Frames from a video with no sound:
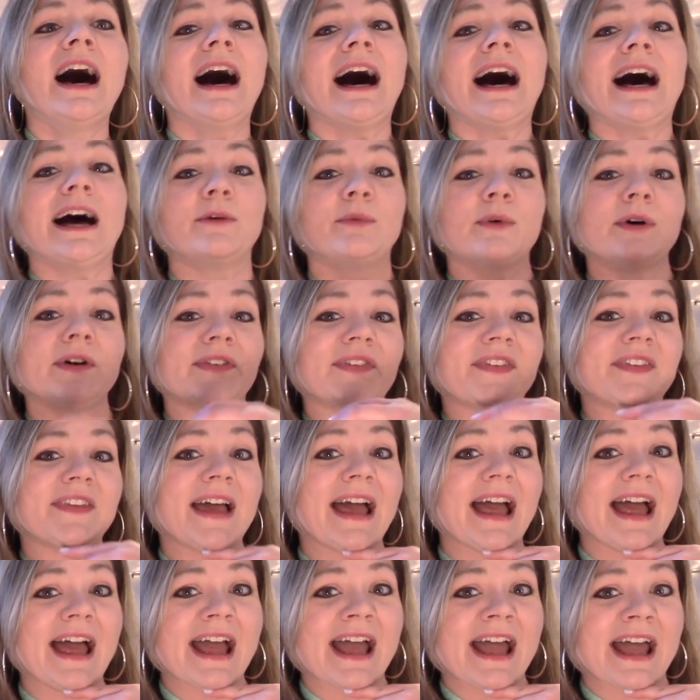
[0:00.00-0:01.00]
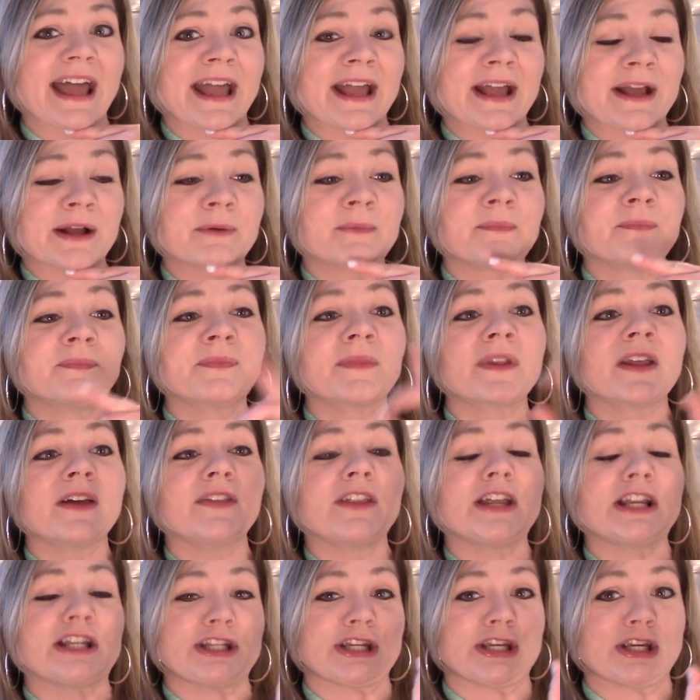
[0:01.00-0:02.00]
I will say...
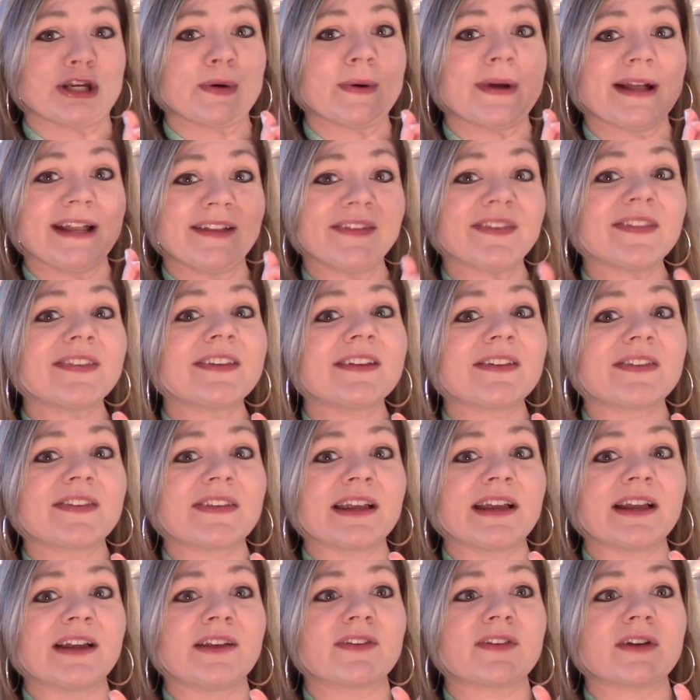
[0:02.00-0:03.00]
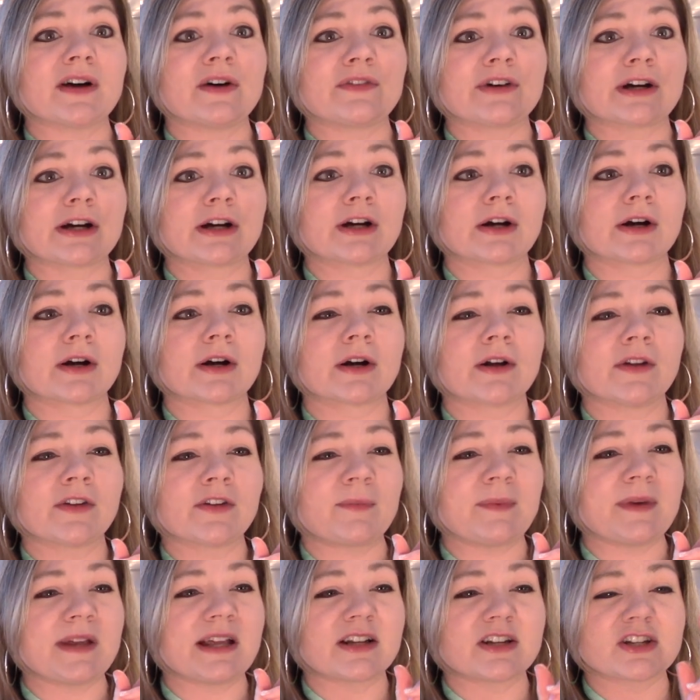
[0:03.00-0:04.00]
The two instances of our
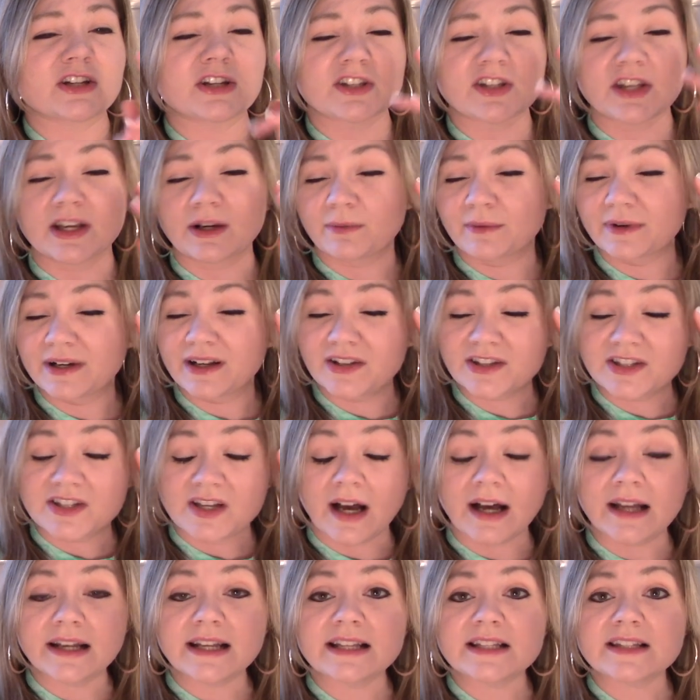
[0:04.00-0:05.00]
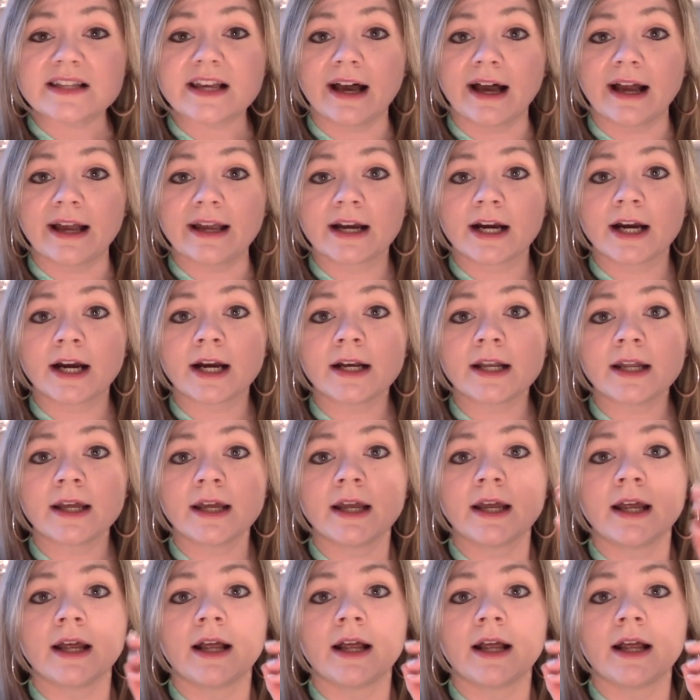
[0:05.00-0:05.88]
girls being just, like, real done and tired.